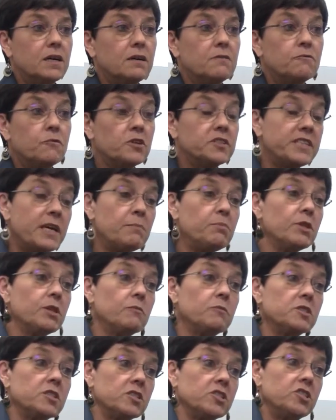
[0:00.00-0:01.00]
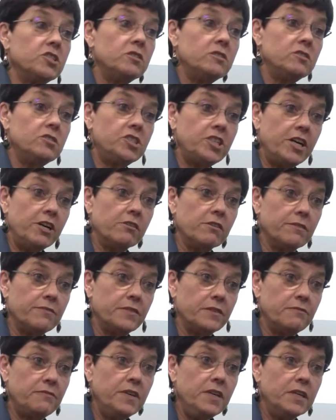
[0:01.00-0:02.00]
For example, there was a sheriff
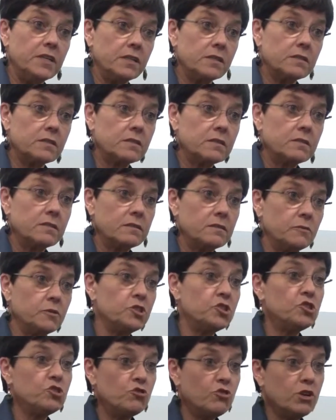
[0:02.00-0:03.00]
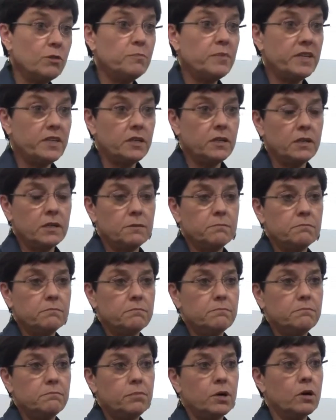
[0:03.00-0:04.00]
in Phoenix, which Trump ended up
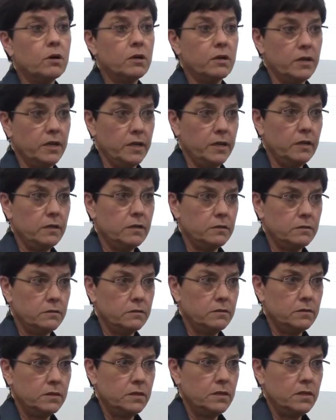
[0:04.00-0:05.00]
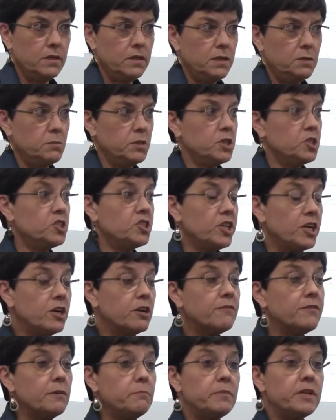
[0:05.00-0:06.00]
pardoning, but the
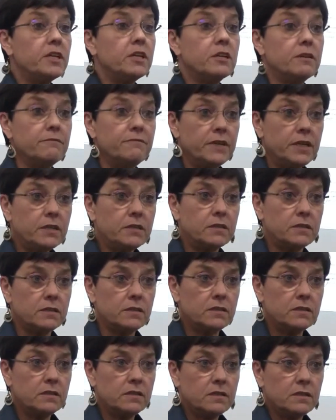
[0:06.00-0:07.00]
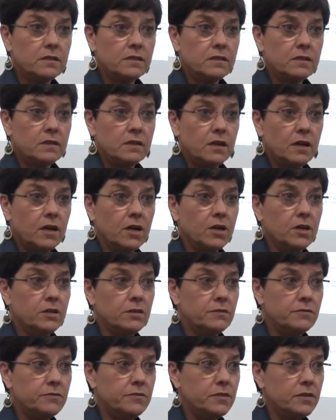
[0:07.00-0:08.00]
sheriff had been convicted
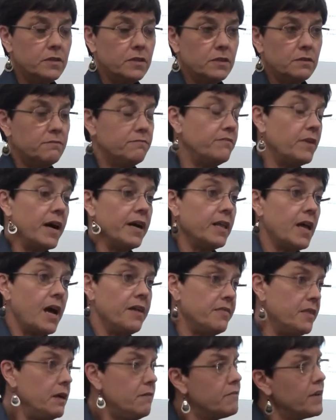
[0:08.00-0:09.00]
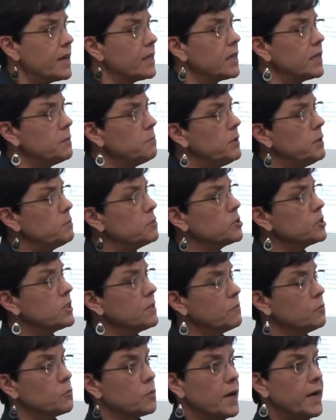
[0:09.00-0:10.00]
of, I think, violating people's
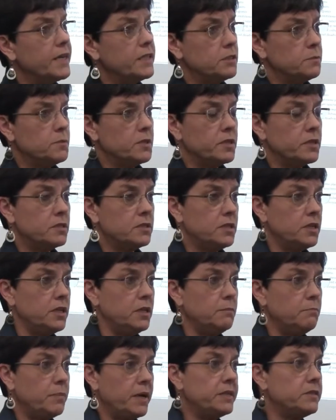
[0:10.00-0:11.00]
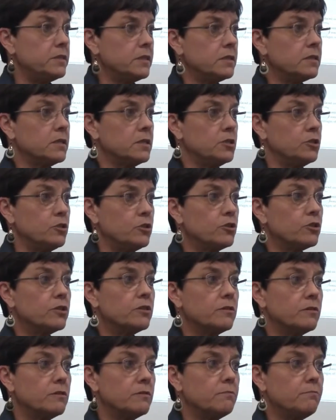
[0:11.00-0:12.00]
civil rights because he basically took
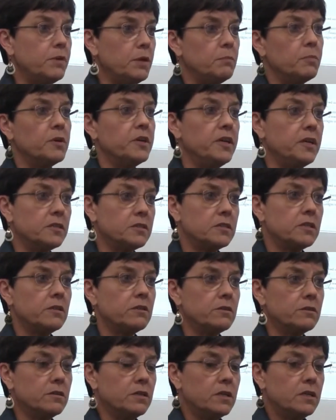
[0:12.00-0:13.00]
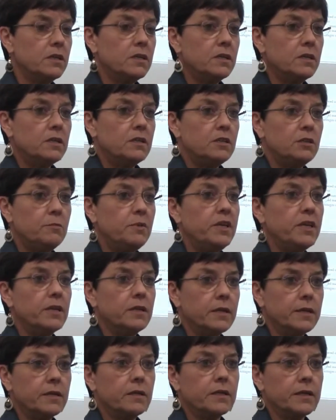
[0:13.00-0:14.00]
people he considered to be
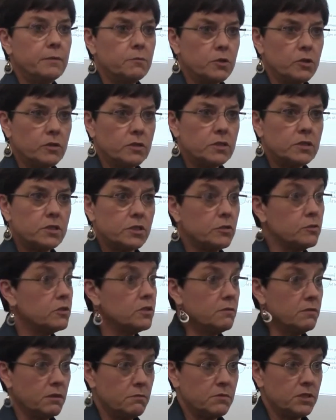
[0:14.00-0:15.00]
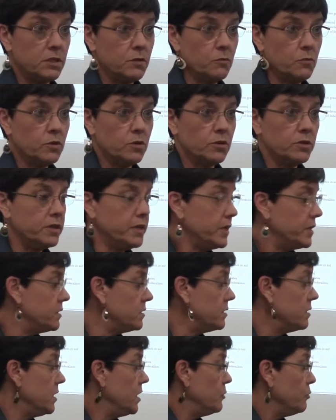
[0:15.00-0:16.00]
illegal immigrants, though sometimes they weren't, and
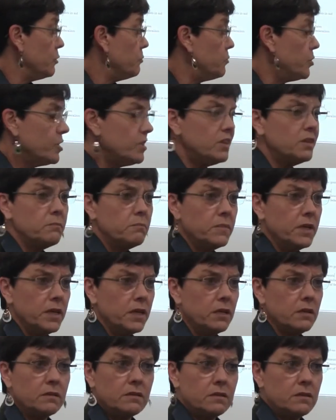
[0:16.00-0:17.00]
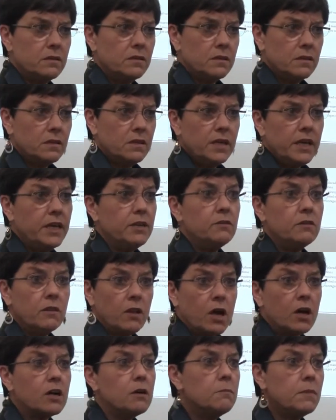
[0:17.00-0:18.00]
would put them in, he'd
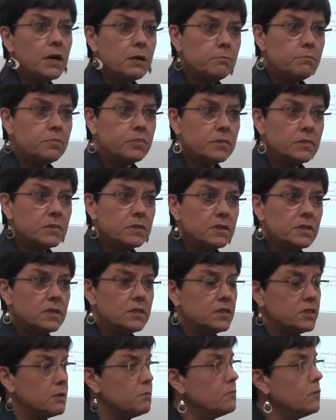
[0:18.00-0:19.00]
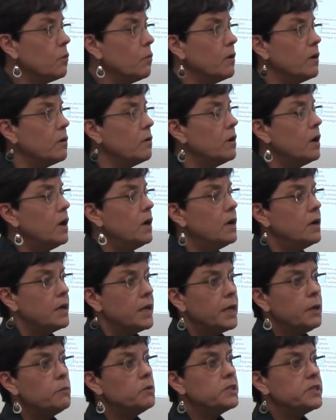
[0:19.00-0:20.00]
lock them up,
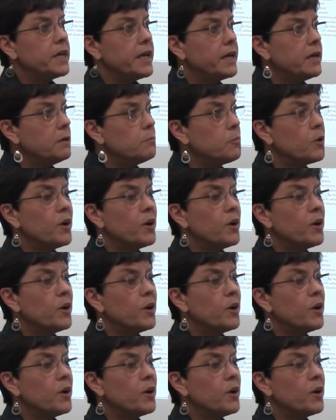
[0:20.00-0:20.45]
he would take